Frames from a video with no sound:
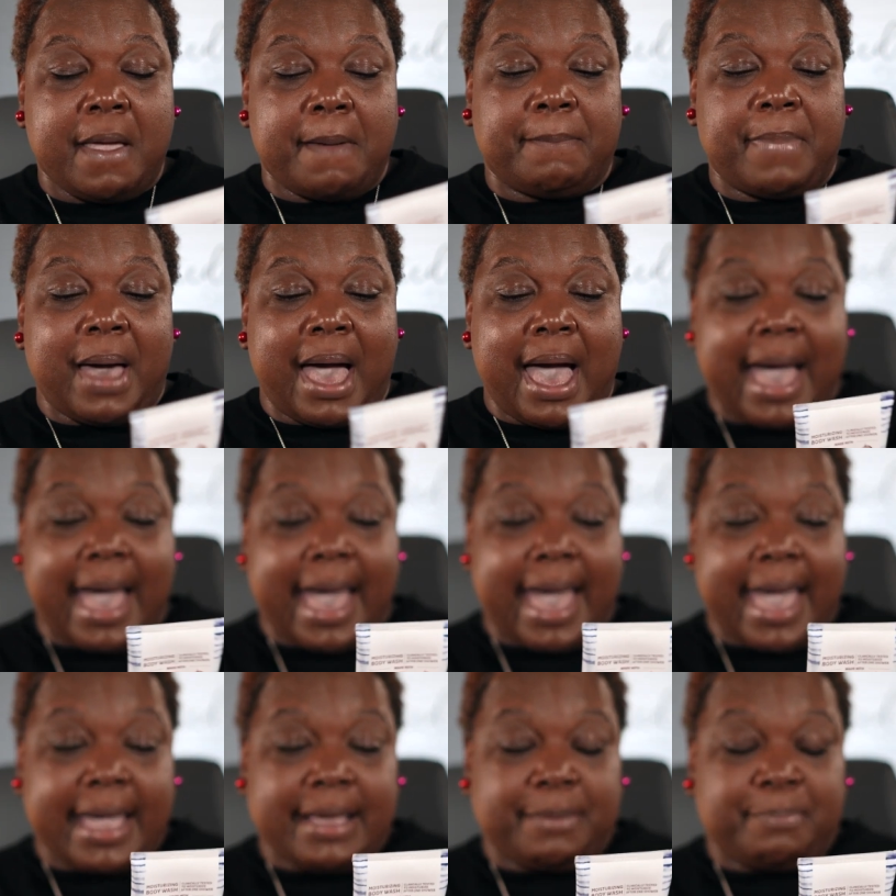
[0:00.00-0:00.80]

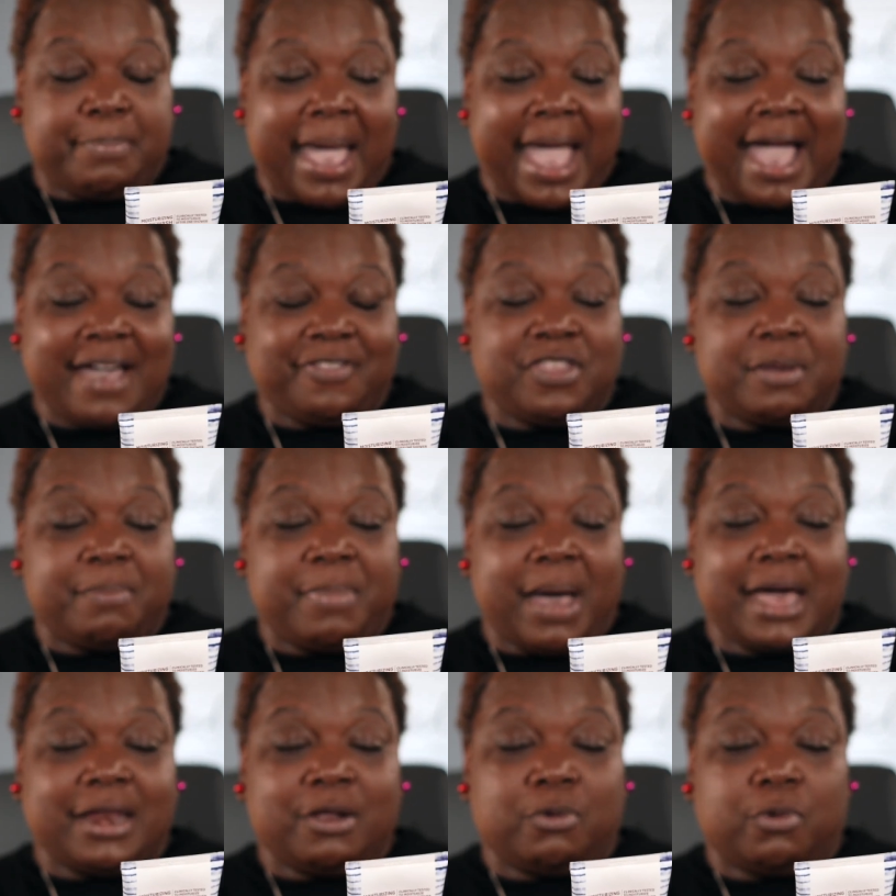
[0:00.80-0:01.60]
by Bath and
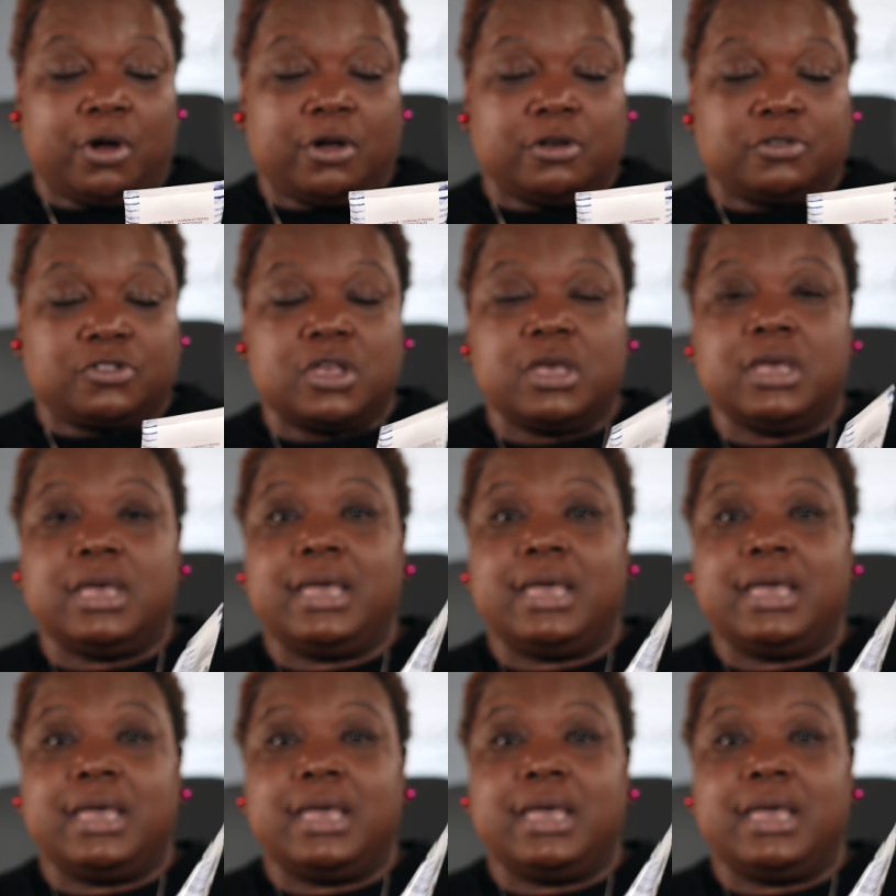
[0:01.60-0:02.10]
Body Works